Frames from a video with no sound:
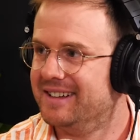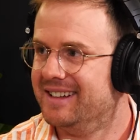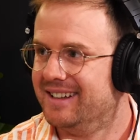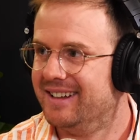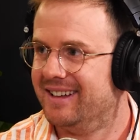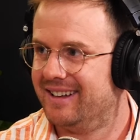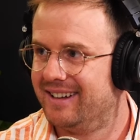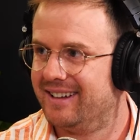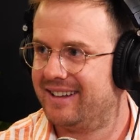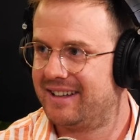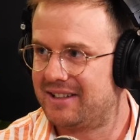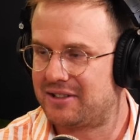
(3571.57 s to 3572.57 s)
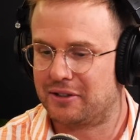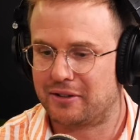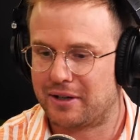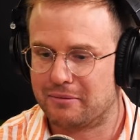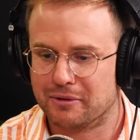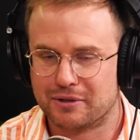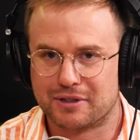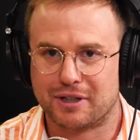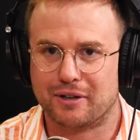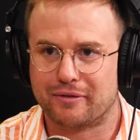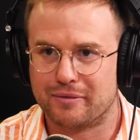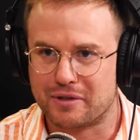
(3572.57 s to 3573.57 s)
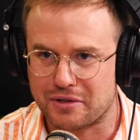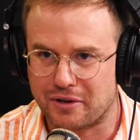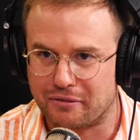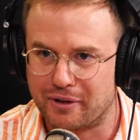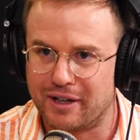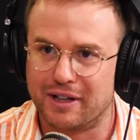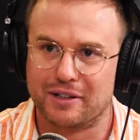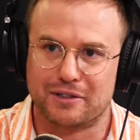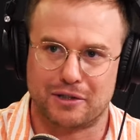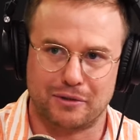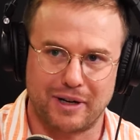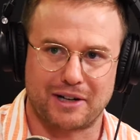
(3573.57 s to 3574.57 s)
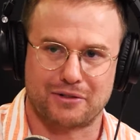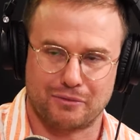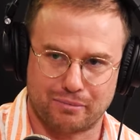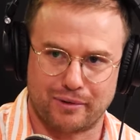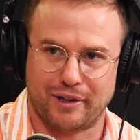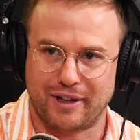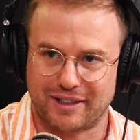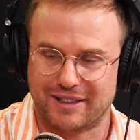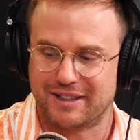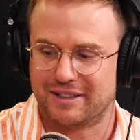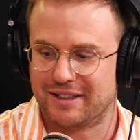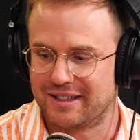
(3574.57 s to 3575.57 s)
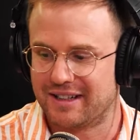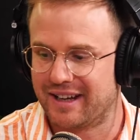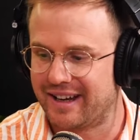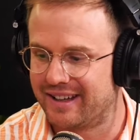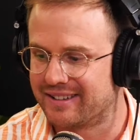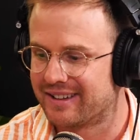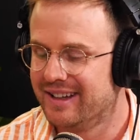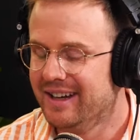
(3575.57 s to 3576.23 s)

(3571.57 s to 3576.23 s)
oh, it's incredible just going from the software to an actual product in, in your hands.